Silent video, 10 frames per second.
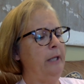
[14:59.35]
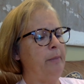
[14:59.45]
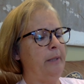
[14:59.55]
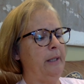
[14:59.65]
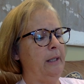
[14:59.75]
he
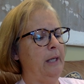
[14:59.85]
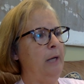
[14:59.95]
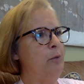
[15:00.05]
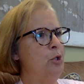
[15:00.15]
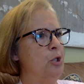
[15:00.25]
be?
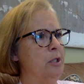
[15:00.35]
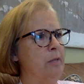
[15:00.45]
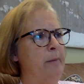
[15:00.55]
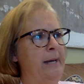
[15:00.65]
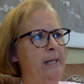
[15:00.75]
He was just
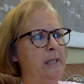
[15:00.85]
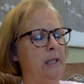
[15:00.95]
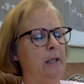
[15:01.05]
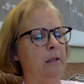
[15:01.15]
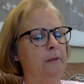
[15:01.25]
amazing.